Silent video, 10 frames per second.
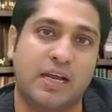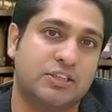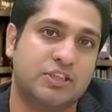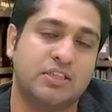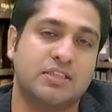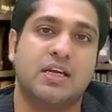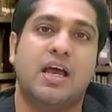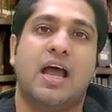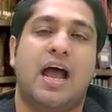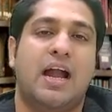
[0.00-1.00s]
lectures
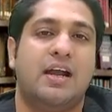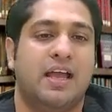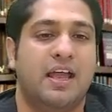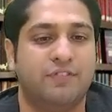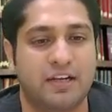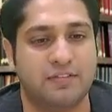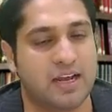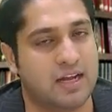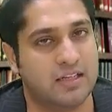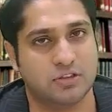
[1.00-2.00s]
and
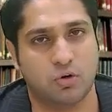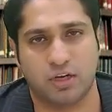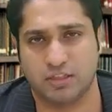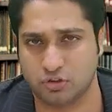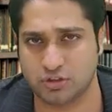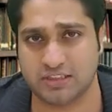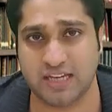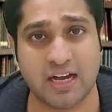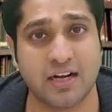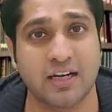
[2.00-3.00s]
everywhere else. Okay, so
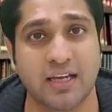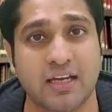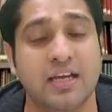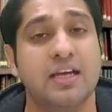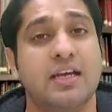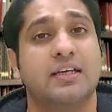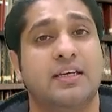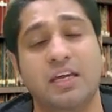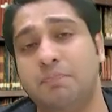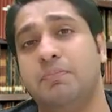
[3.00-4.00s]
stay hungry,
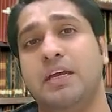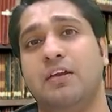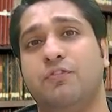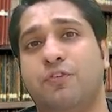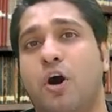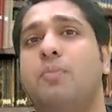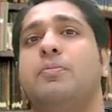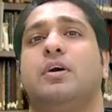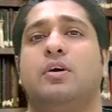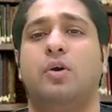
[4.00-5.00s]
keep me
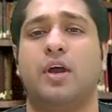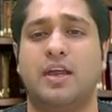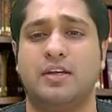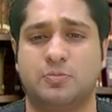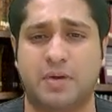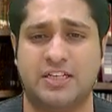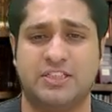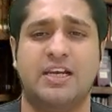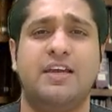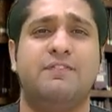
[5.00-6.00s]
informed. Okay,
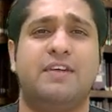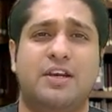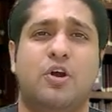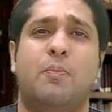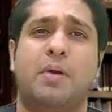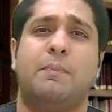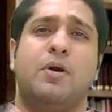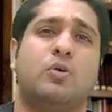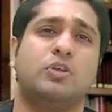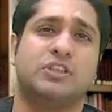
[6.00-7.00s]
especially when your paper
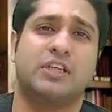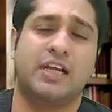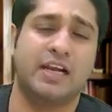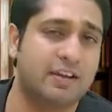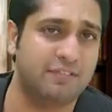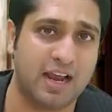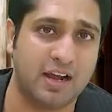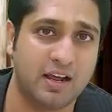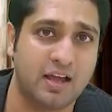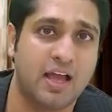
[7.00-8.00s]
goes really
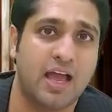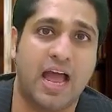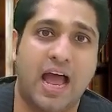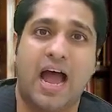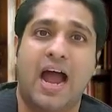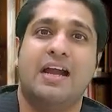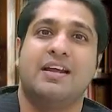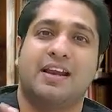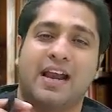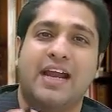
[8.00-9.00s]
well, and
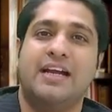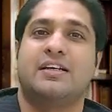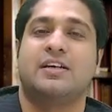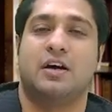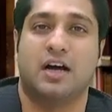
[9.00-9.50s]
write